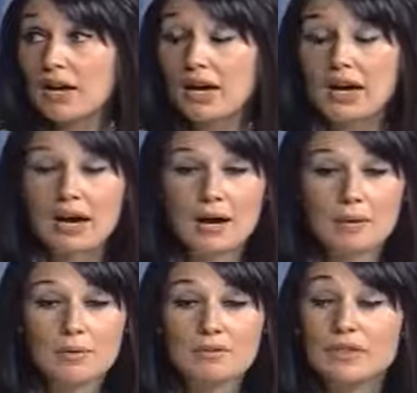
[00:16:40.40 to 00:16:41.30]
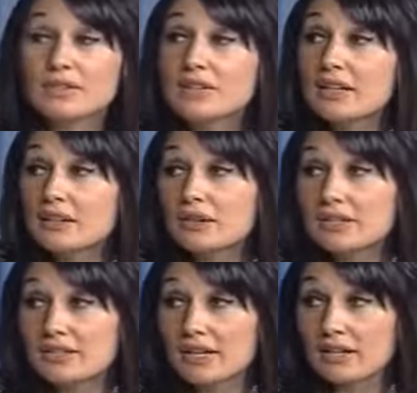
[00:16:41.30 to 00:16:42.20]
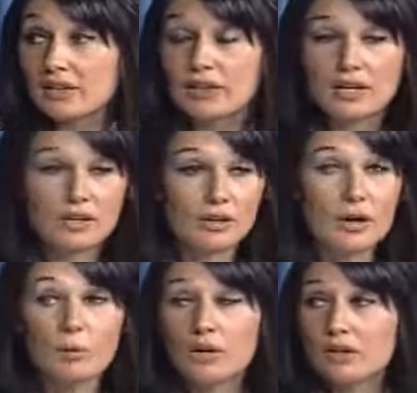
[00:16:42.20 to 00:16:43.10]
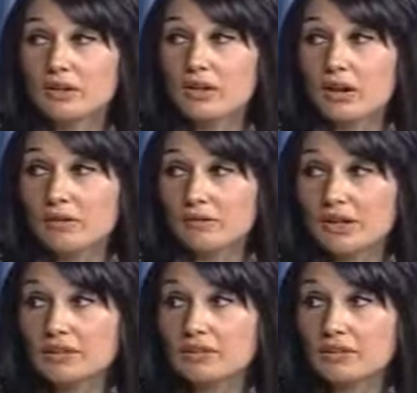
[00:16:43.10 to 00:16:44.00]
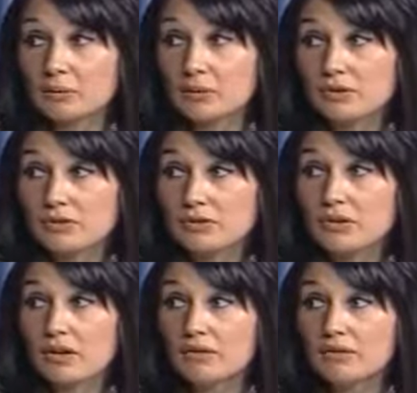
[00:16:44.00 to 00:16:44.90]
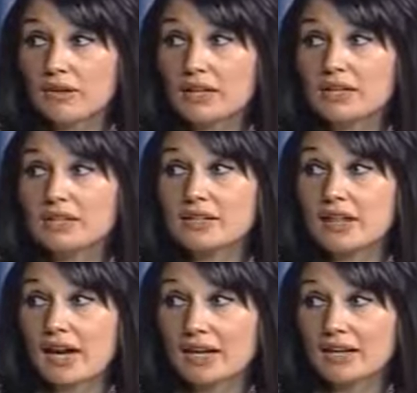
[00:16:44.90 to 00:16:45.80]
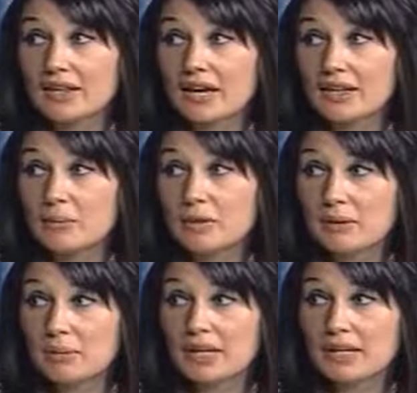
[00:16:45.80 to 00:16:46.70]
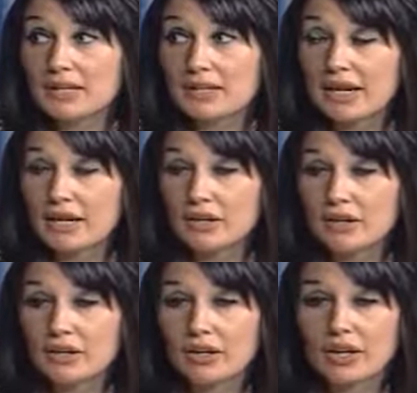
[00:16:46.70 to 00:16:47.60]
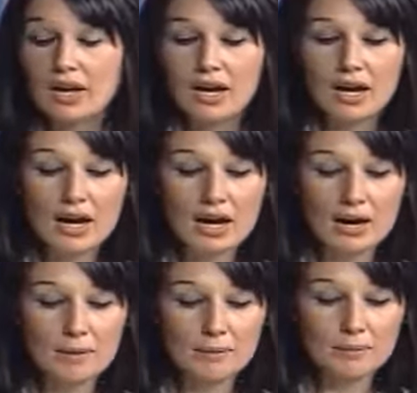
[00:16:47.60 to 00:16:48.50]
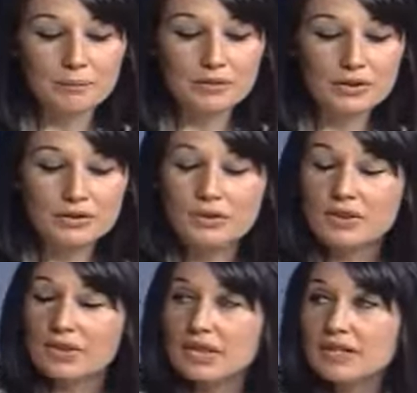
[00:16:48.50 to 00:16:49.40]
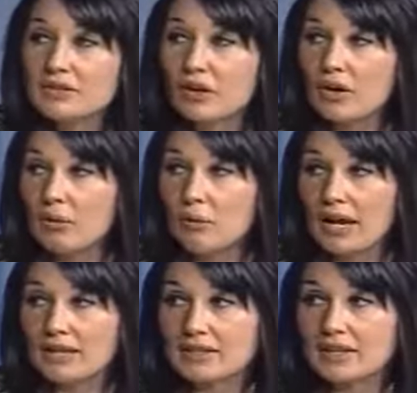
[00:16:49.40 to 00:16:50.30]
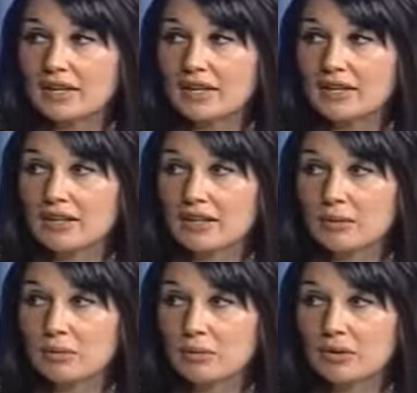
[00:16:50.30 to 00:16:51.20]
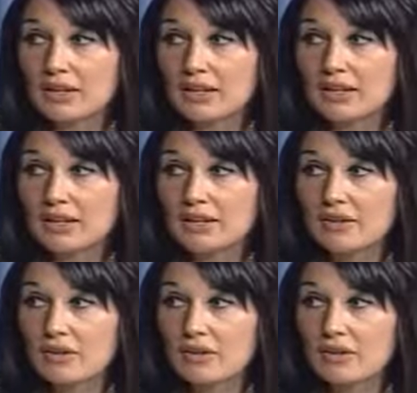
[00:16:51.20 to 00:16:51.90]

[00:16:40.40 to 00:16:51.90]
-hmm. um, if there's an increase in coworker conflict or interpersonal conflict, that, that can be a big indicator. Um, so these are all ways that the employee can